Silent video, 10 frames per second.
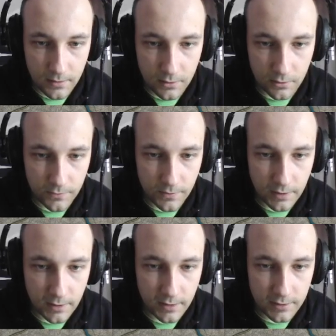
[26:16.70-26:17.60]

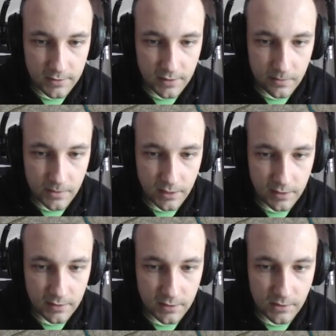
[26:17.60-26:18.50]
Confederates celebrate the
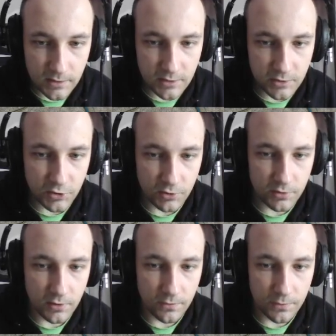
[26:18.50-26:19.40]
secession
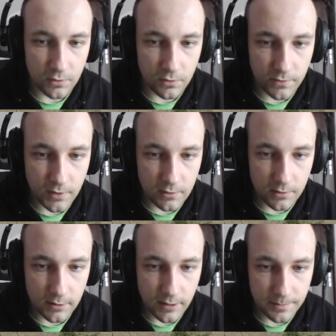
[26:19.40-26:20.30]
of North
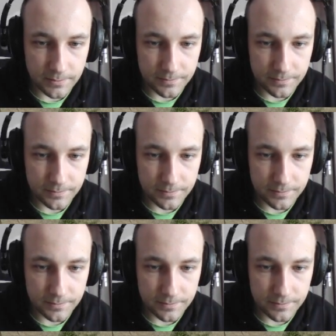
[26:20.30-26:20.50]
Carolina.